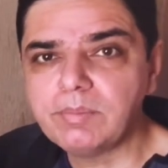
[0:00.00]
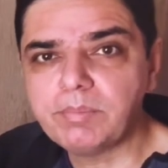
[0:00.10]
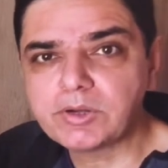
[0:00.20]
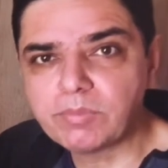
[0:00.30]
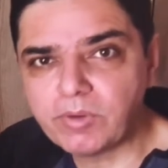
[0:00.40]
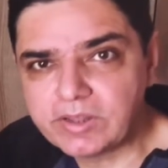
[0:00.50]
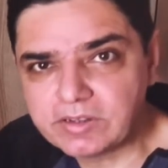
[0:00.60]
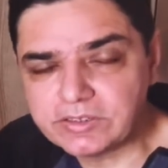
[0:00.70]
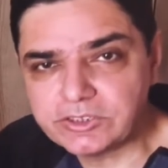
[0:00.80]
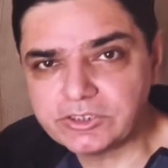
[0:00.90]
metabolic
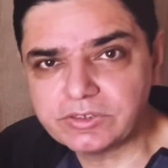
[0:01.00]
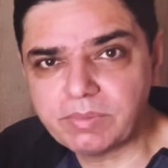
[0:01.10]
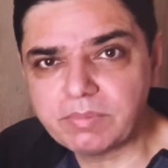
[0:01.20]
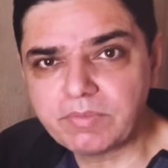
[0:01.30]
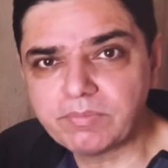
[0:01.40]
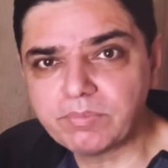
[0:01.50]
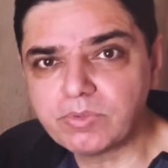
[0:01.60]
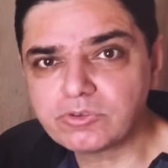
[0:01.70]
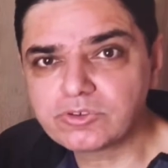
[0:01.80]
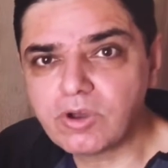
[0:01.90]
conditions remember
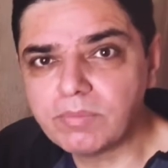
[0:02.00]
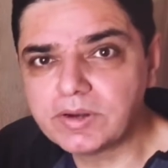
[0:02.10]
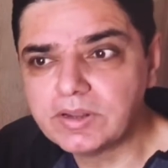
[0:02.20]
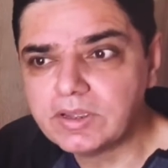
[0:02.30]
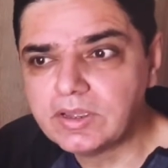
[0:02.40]
most common